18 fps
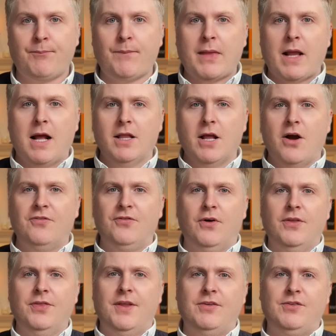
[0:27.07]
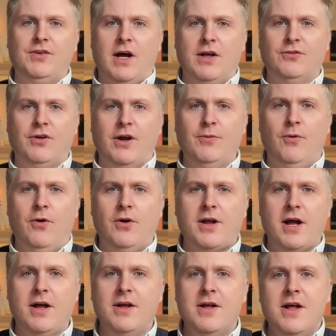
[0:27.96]
Hello everyone, this is Andre
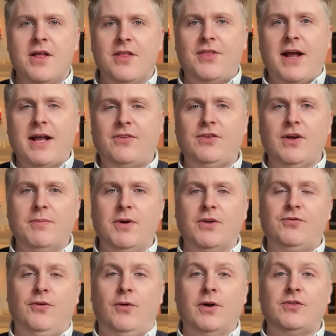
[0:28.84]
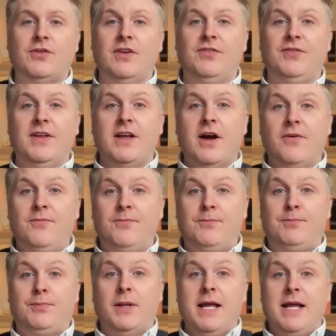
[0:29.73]
Walker. Thanks so much for watching this video.
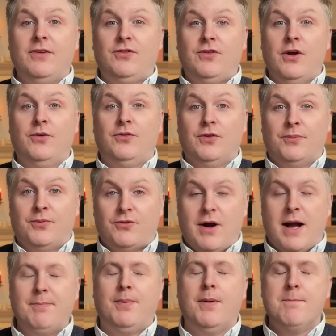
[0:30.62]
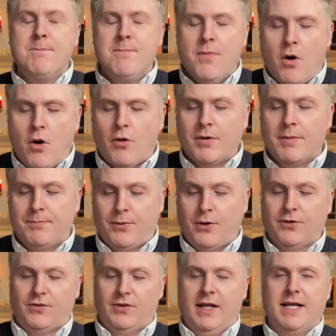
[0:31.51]
Please do subscribe, but more
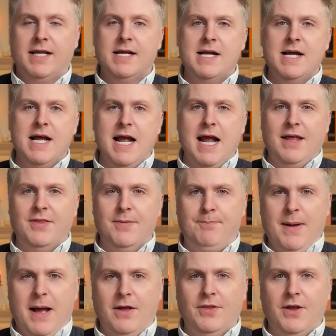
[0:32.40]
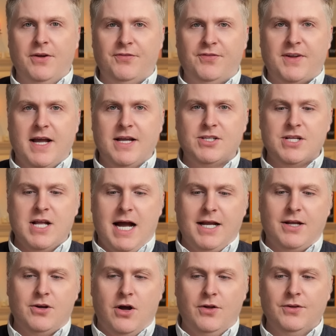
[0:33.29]
importantly, hit the bell notification
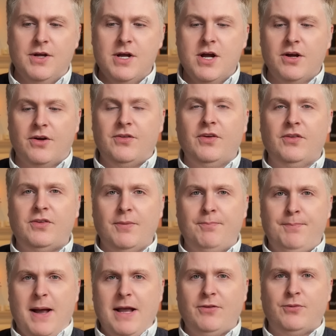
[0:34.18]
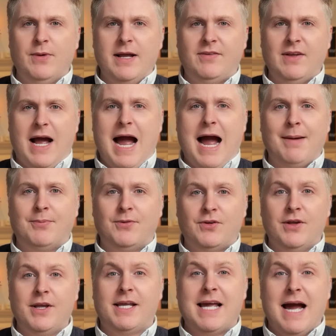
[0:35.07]
icon because it's the best way to
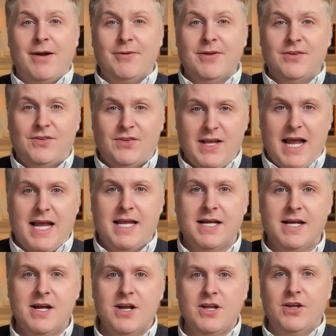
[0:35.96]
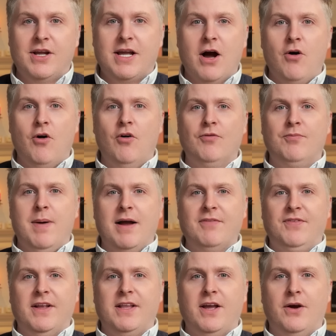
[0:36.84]
absolutely guarantee you get all of my
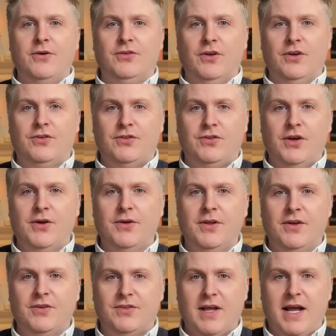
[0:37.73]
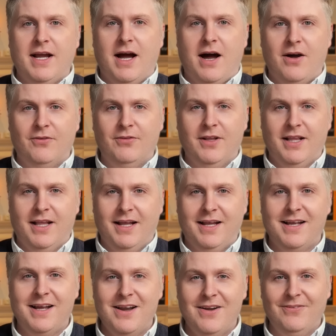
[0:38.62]
videos as soon as they are
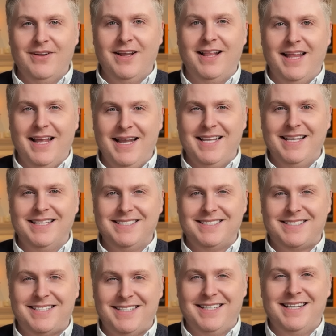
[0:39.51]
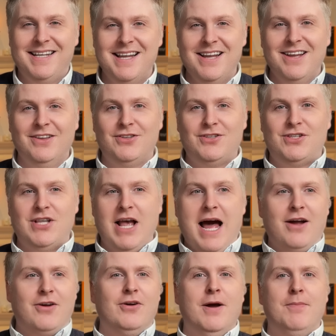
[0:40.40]
released.
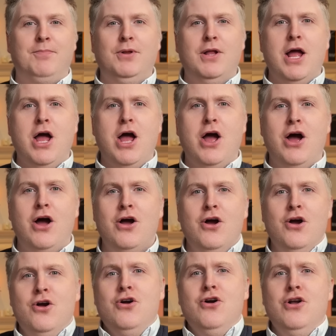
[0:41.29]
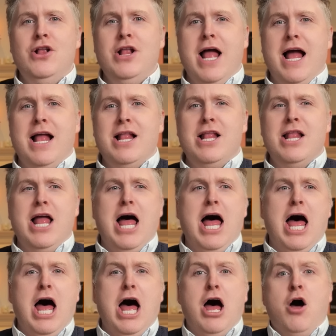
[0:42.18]
Sacre bleu, ooh la
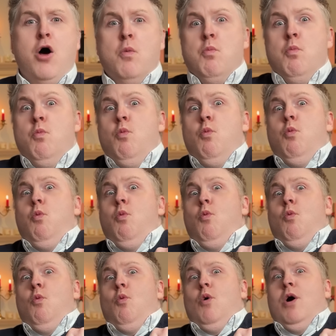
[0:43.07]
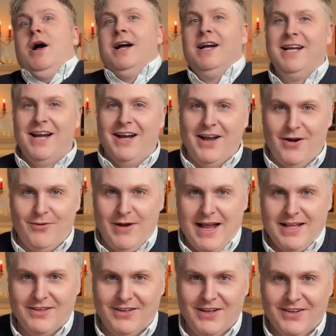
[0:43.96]
la,
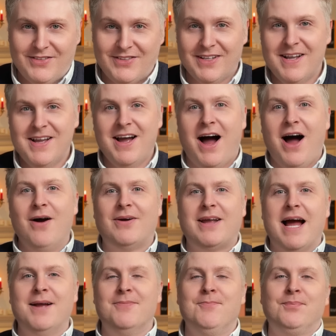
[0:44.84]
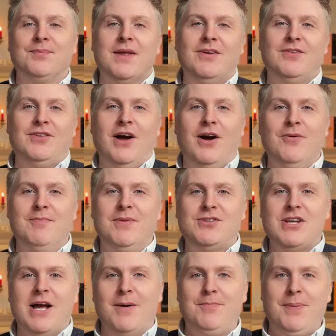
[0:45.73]
horrendous. Okay, so
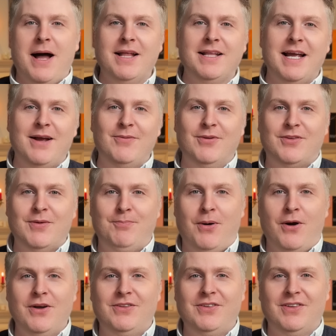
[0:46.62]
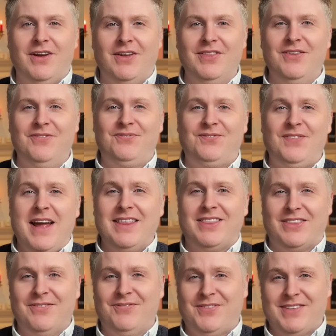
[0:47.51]
Michel Barnier was appointed on the
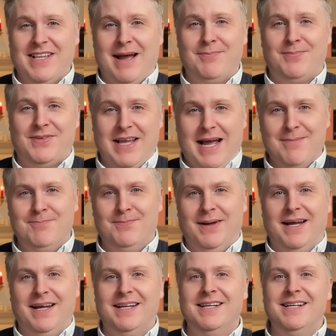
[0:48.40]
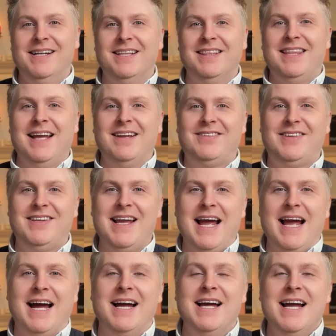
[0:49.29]
5th of September this
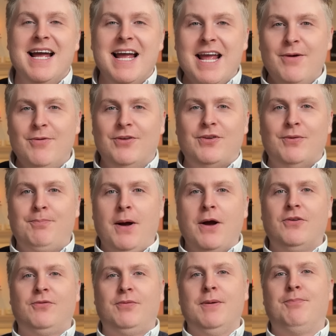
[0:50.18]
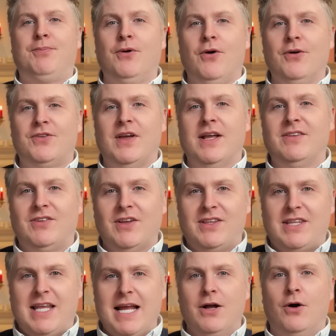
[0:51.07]
year. He was supposed to be brought in to
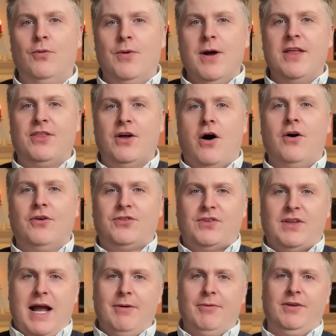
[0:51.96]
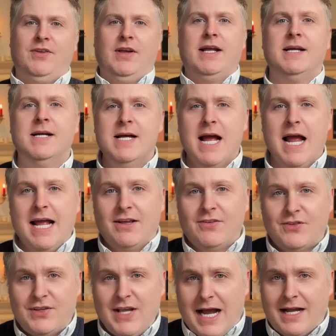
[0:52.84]
deal with austerity,
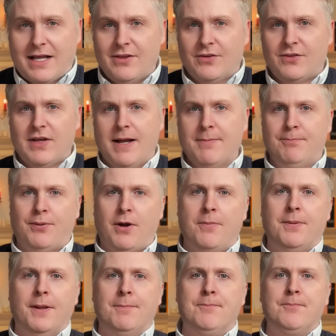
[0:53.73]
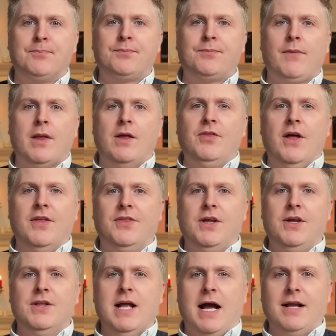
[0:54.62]
exactly the same problem that the
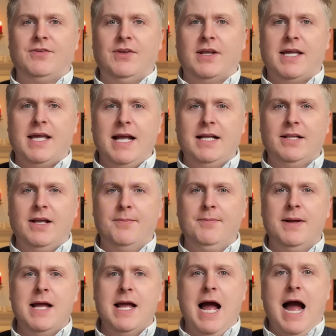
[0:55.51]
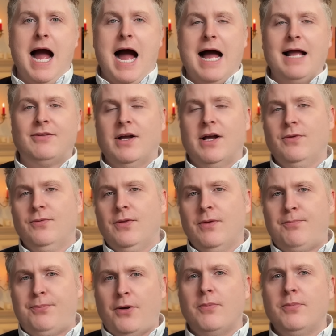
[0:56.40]
United Kingdom had. And the
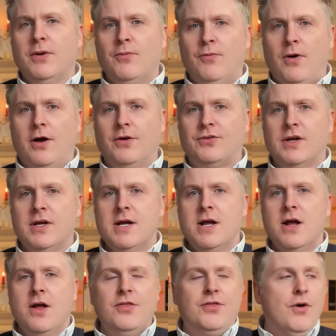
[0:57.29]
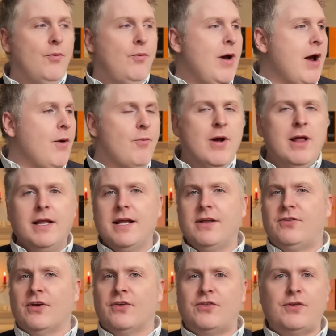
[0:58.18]
problem was that we're willing
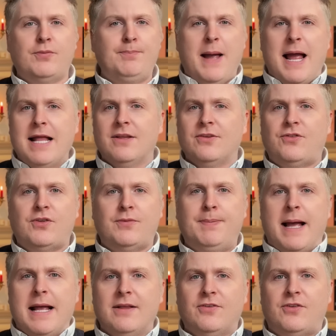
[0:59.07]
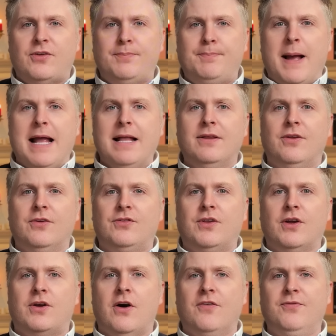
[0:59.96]
to spend as
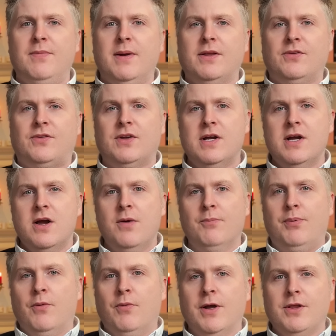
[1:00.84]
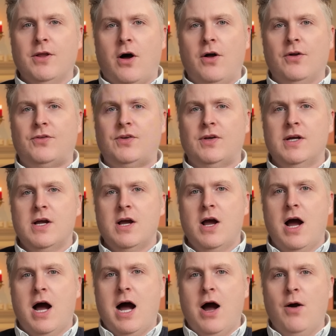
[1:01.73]
the government, but we're not
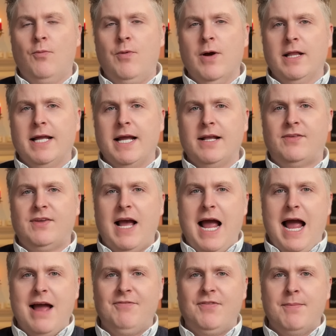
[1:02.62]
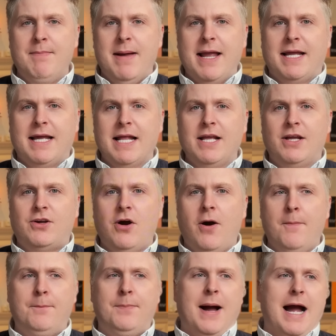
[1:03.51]
willing to ever make any
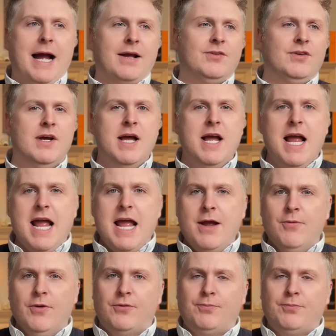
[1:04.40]
cutbacks. He was